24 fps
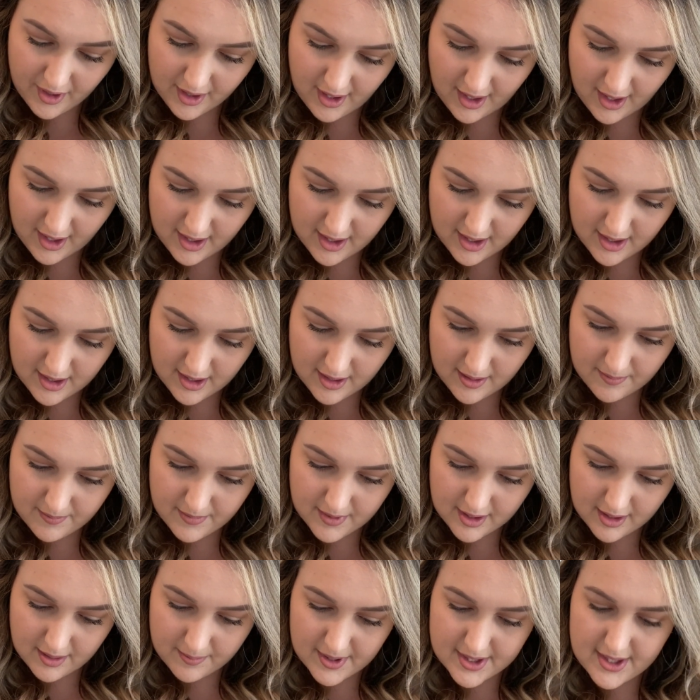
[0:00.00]

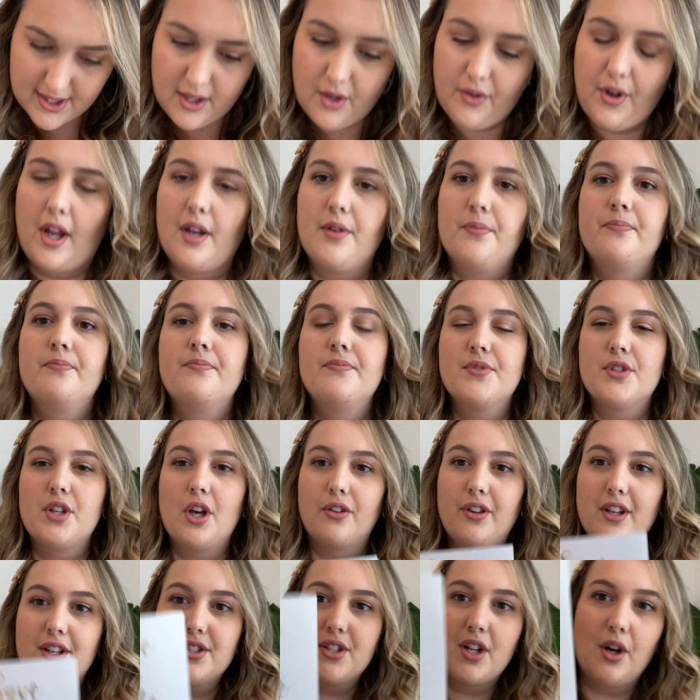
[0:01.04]
Let me see. Okay. So
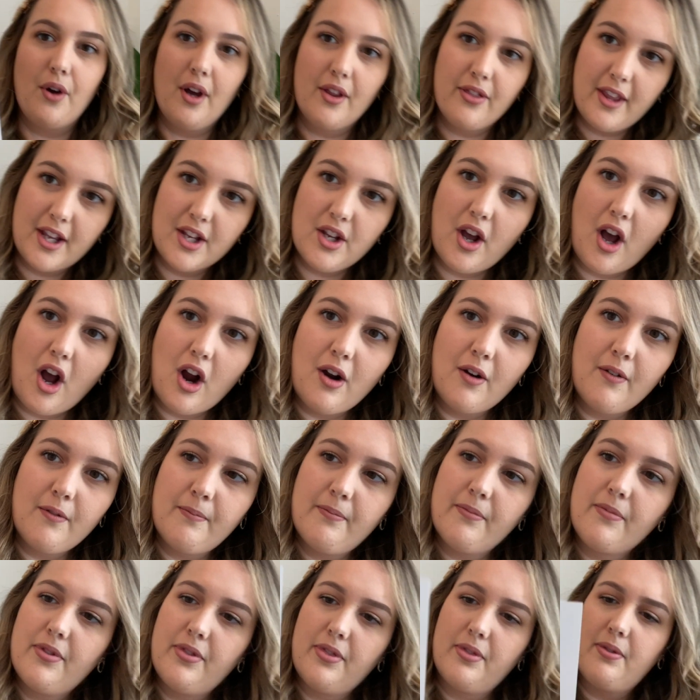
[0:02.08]
these
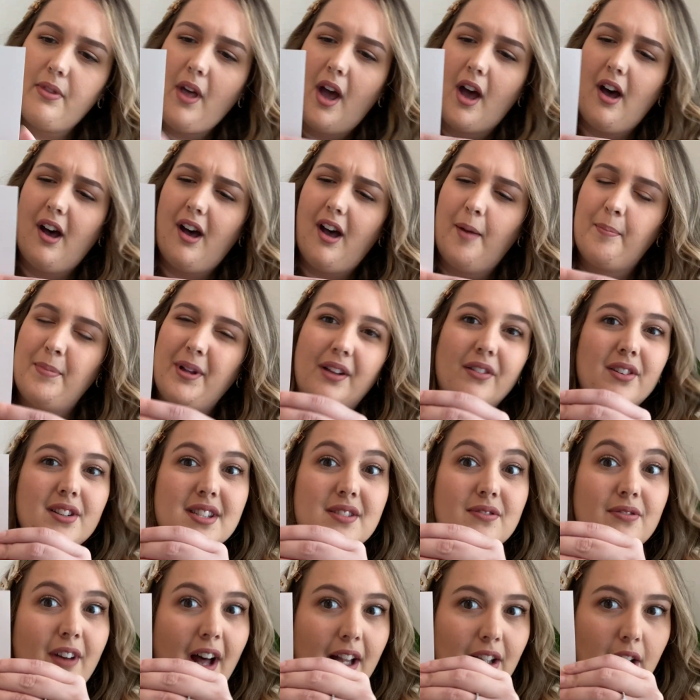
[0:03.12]
are, I believe it's
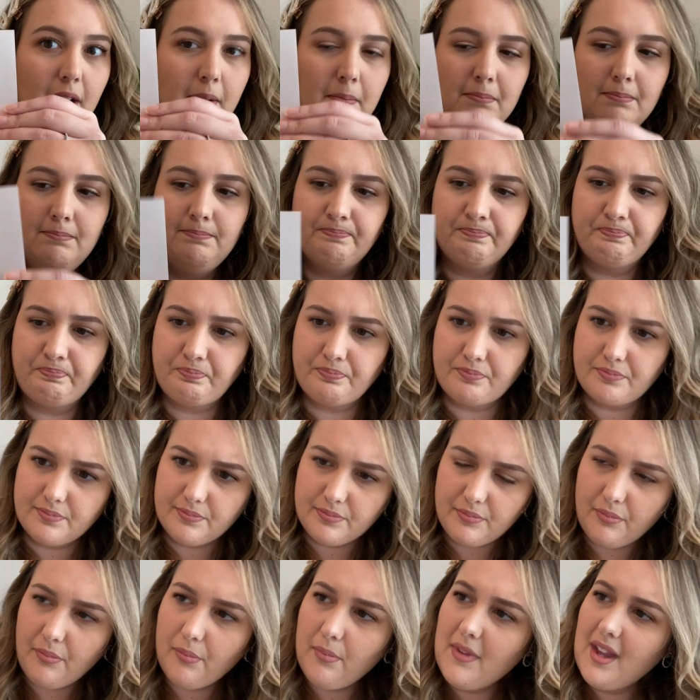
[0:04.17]
vellum,
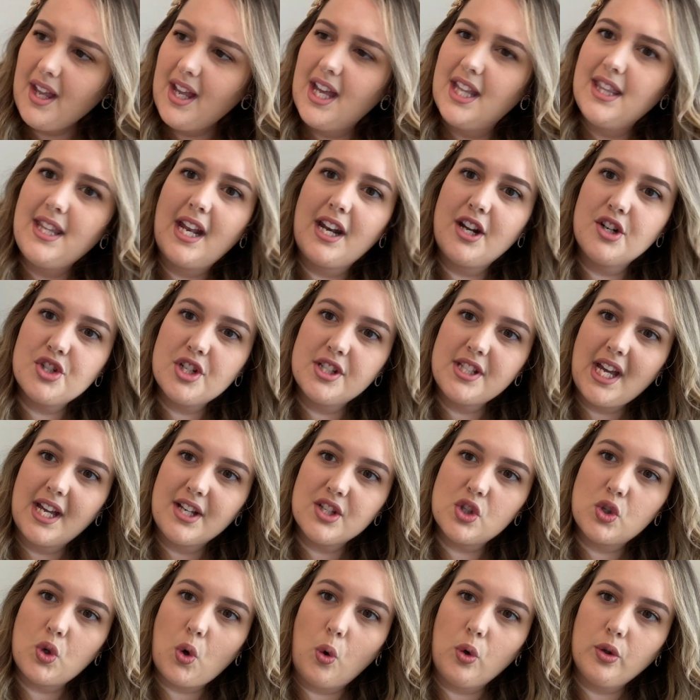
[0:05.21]
and then it just has
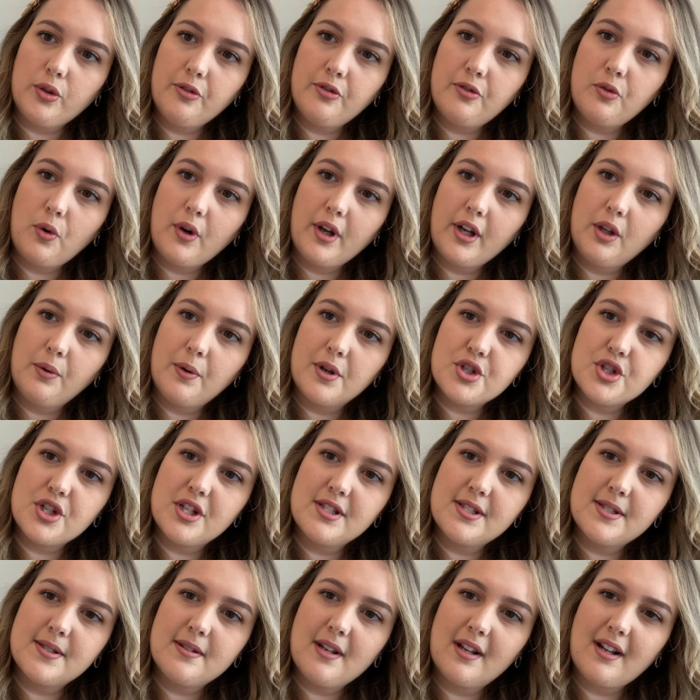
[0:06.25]
gold foil, which
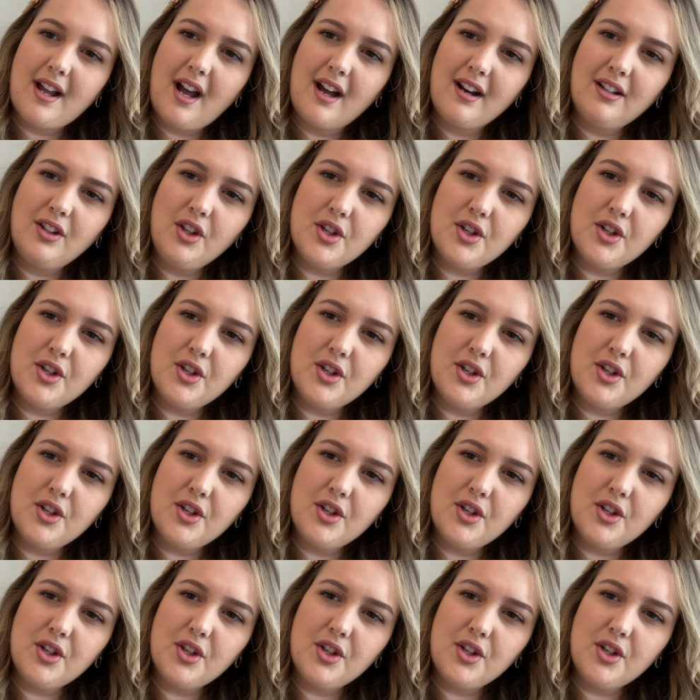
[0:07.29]
it kind of